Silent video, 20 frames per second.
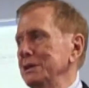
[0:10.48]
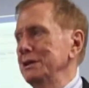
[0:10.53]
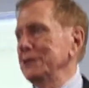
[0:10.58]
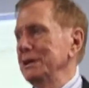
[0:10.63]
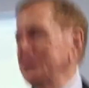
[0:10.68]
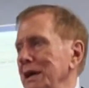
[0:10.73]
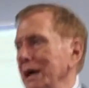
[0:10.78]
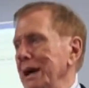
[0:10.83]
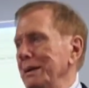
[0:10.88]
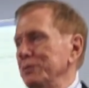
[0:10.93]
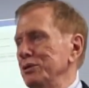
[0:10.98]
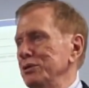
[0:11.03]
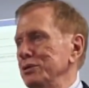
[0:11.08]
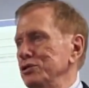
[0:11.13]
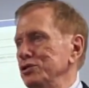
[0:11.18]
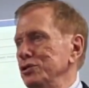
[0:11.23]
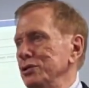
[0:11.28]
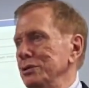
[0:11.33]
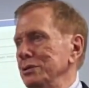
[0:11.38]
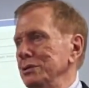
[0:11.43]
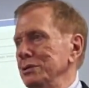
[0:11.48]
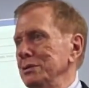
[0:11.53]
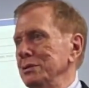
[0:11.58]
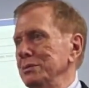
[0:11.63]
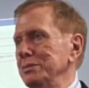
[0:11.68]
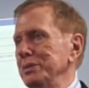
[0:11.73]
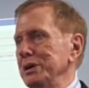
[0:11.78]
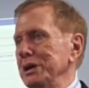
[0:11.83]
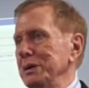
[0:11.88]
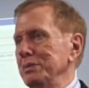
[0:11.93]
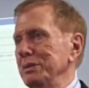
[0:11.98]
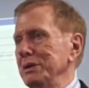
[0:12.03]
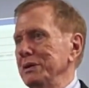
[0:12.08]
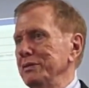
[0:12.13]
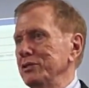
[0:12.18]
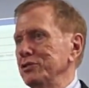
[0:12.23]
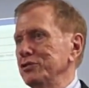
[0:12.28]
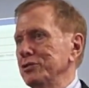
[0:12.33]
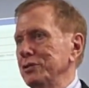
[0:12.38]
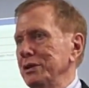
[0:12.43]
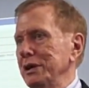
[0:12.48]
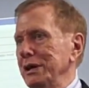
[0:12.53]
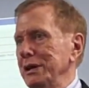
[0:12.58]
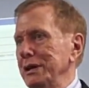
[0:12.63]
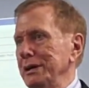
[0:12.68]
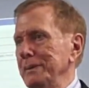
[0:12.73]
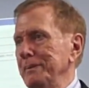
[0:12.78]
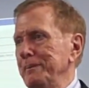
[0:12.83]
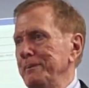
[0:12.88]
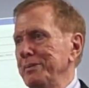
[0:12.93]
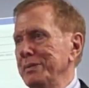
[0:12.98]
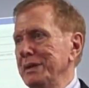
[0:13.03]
the Aboriginal people of Australia,